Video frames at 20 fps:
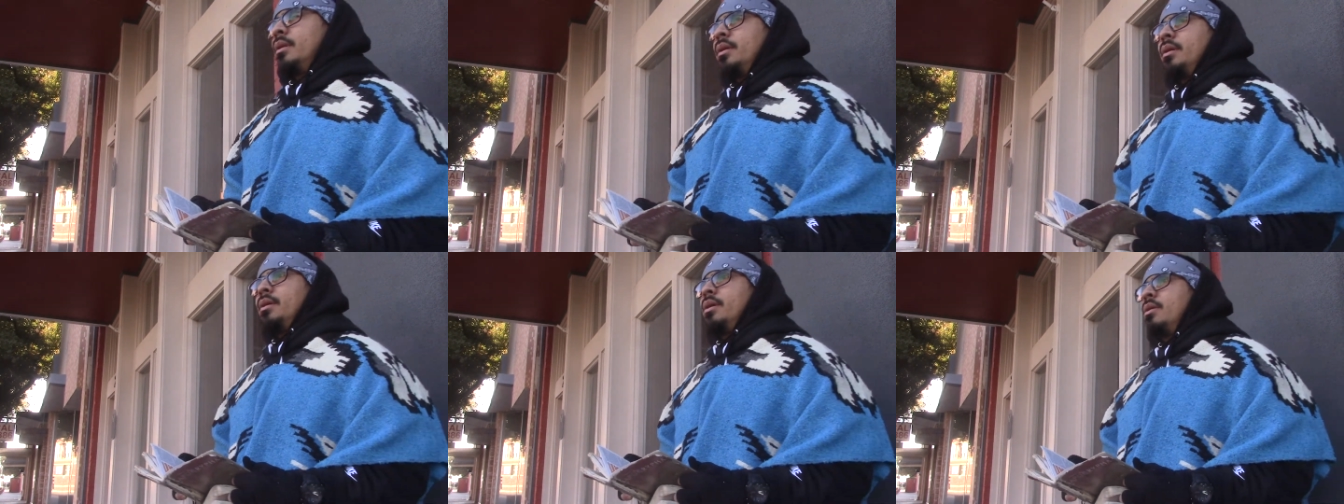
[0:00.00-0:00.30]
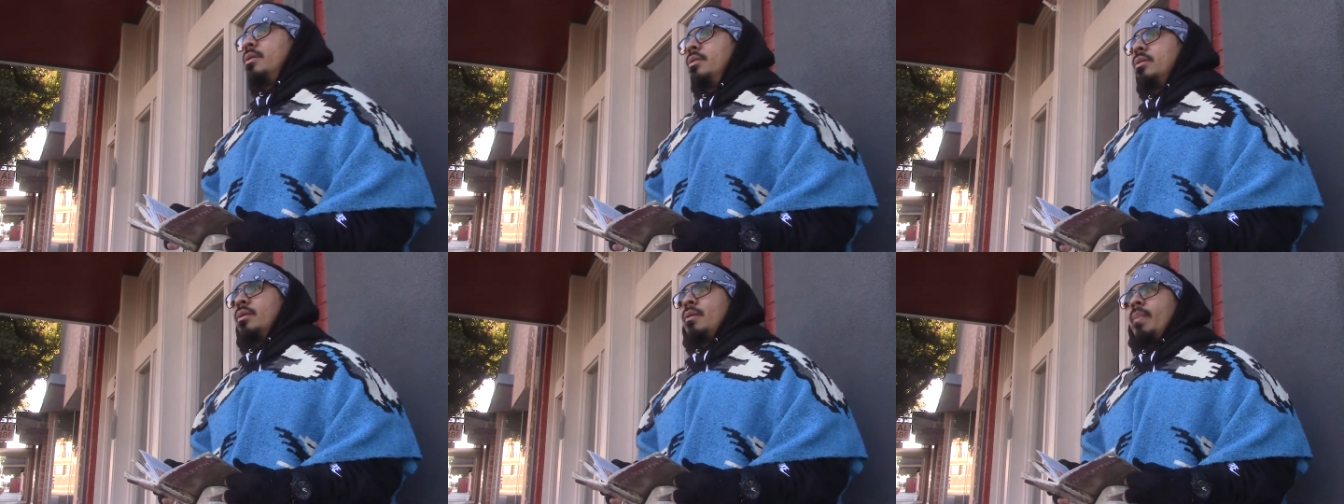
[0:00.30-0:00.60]
you
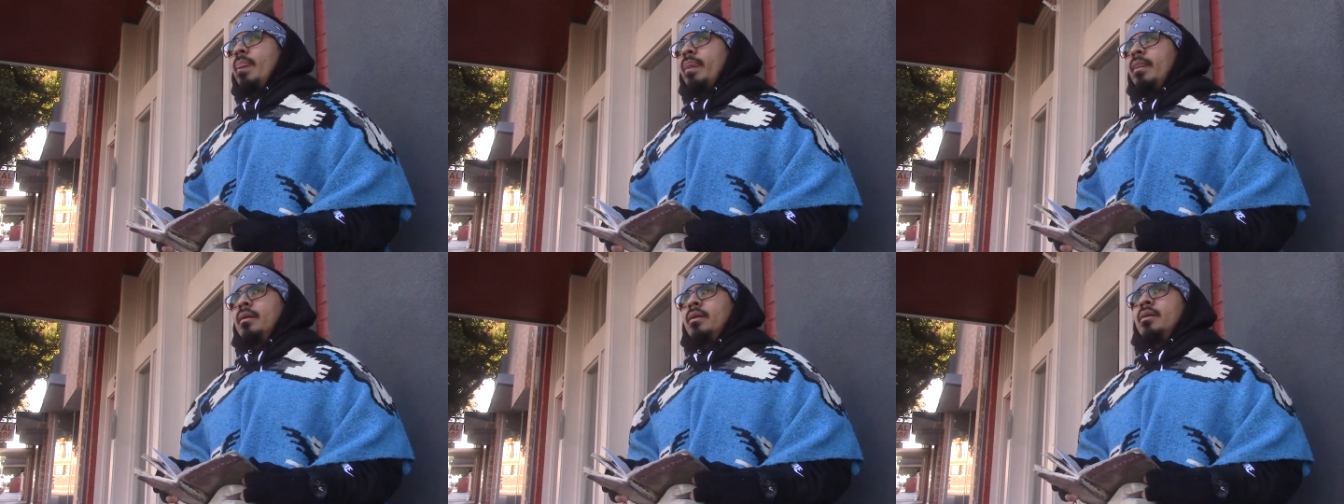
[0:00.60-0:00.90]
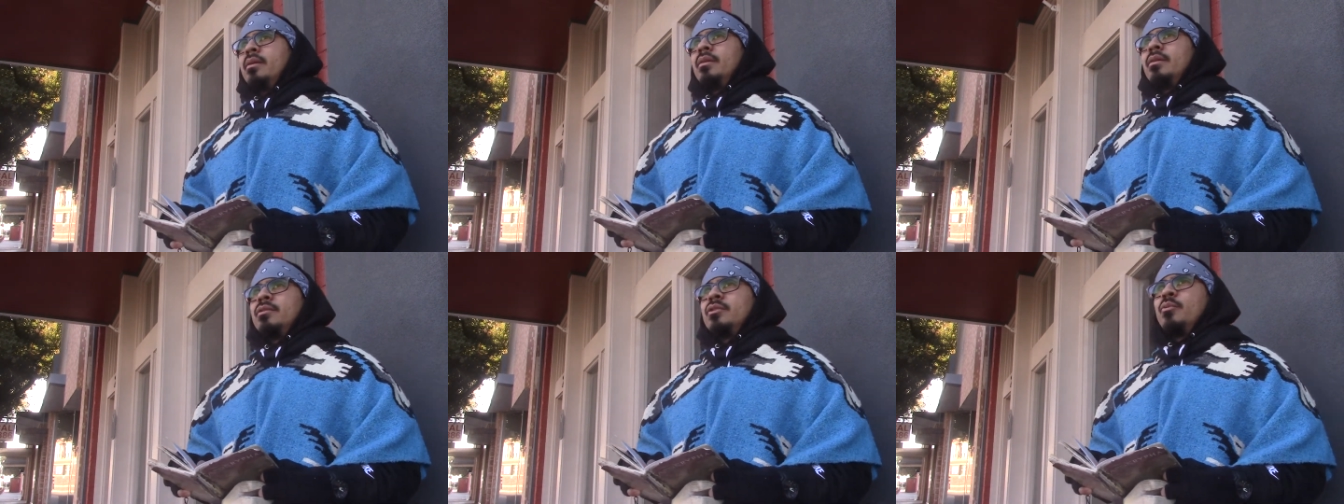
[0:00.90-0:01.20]
know.
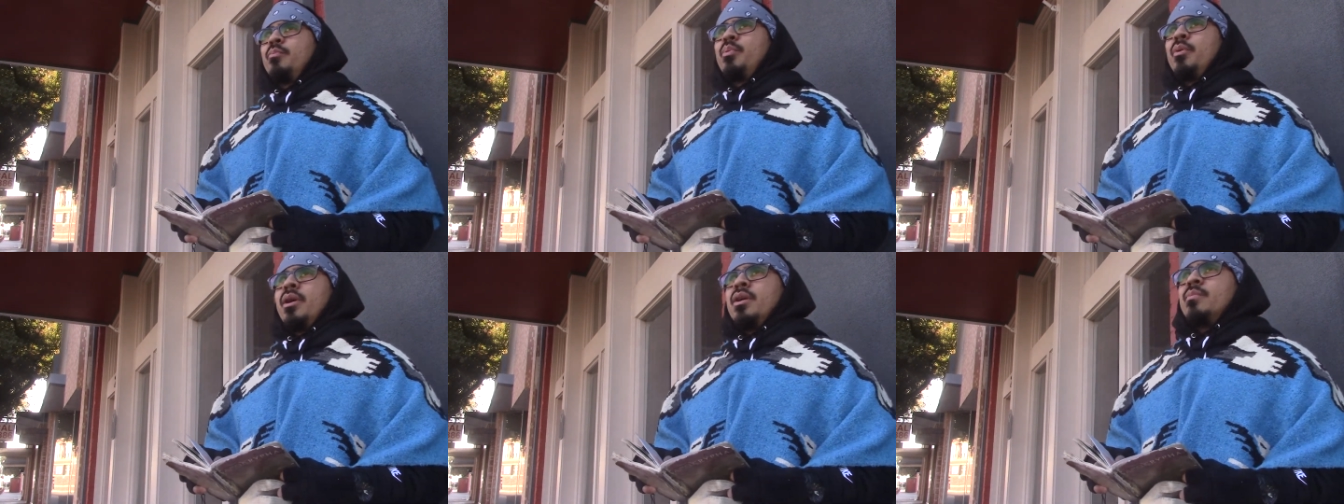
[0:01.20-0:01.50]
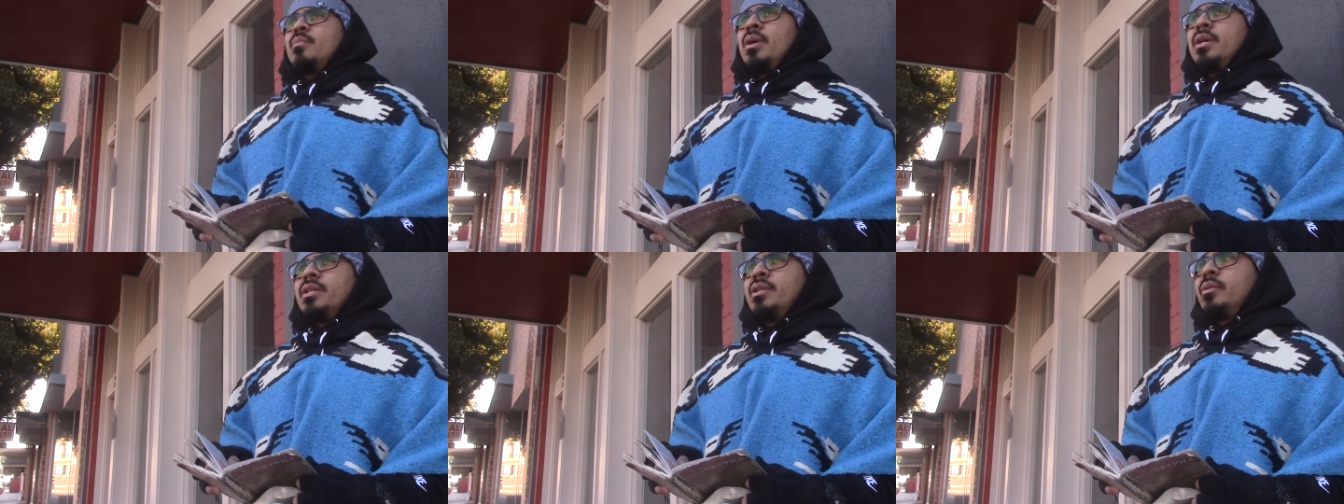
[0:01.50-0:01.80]
So pretty
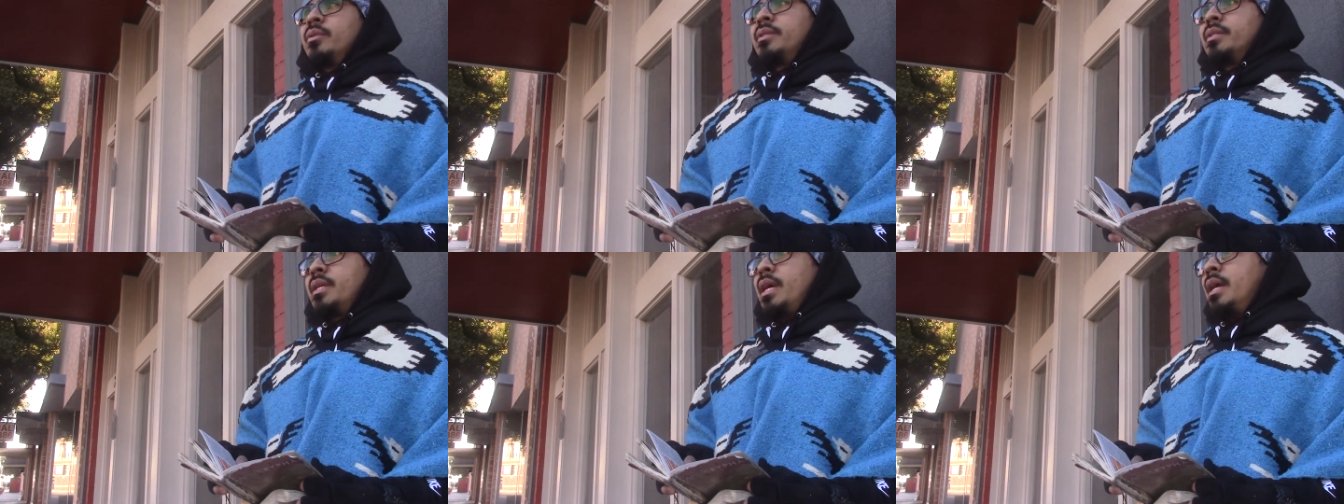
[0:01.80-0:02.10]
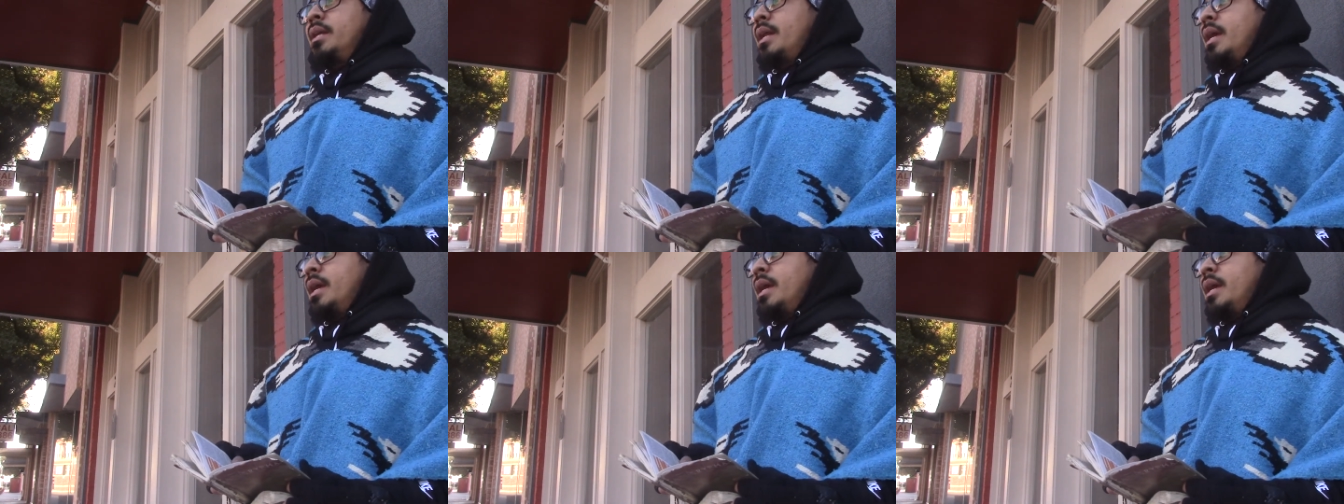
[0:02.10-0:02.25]
much he was saying